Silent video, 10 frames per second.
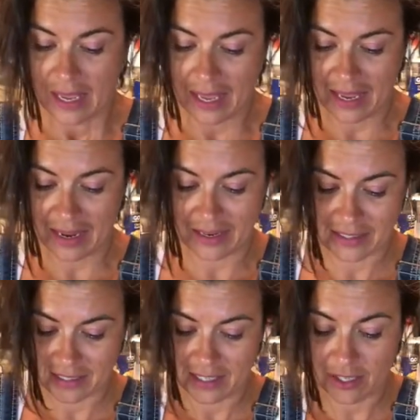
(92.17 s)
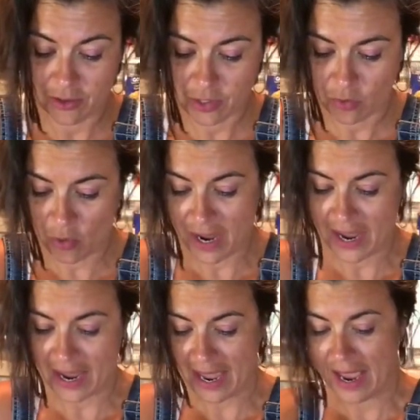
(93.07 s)
And here's why
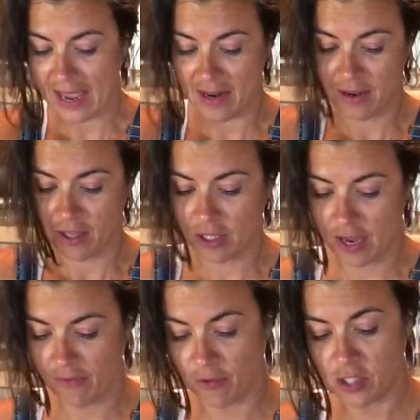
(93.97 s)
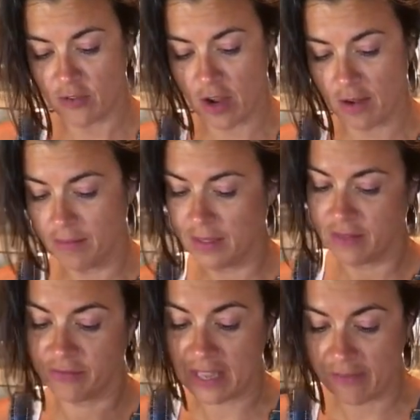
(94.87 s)
I add a lot. First of all, the
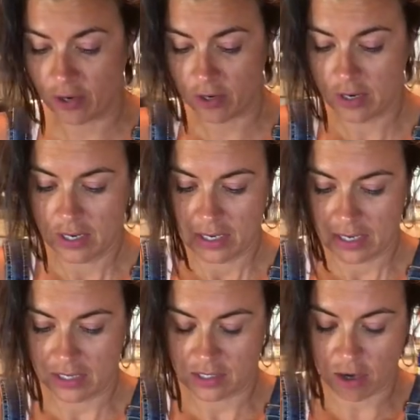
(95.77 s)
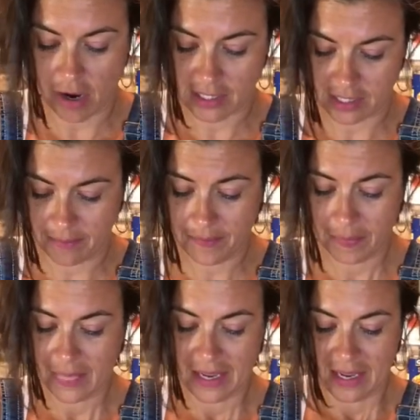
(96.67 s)
flavor is awesome.
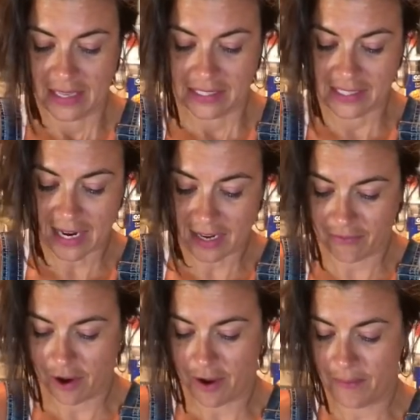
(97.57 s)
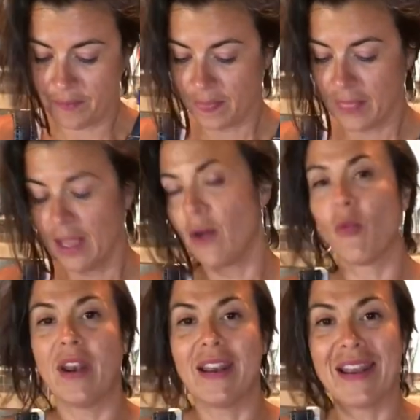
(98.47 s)
Second of all,
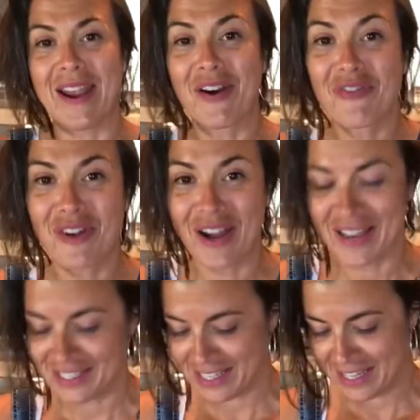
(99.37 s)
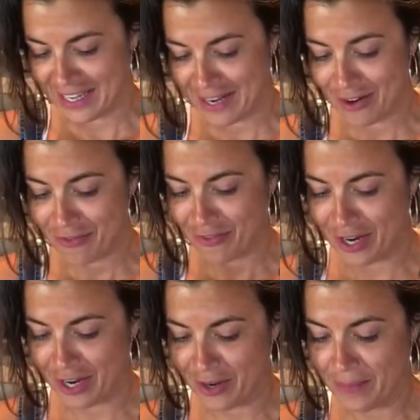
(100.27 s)
when it air fries in the air
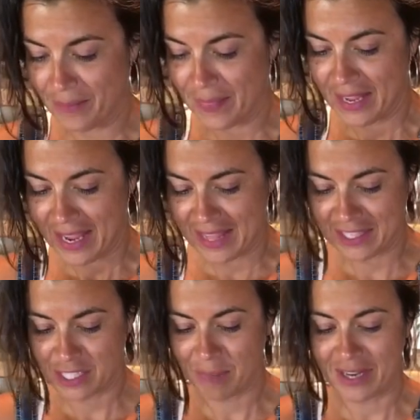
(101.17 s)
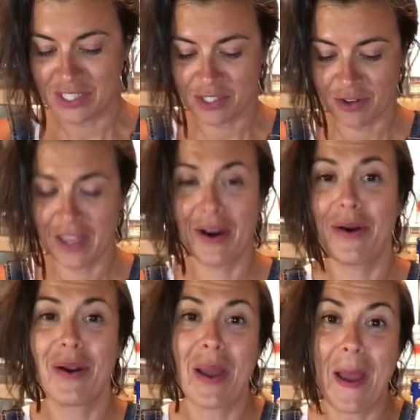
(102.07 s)
fryer and the spices are there,
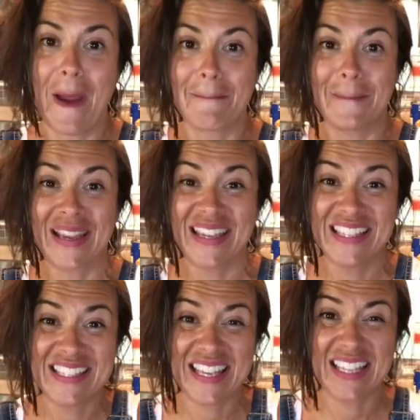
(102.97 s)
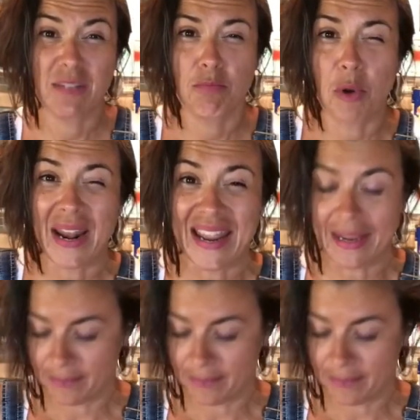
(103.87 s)
my kids think it's breading,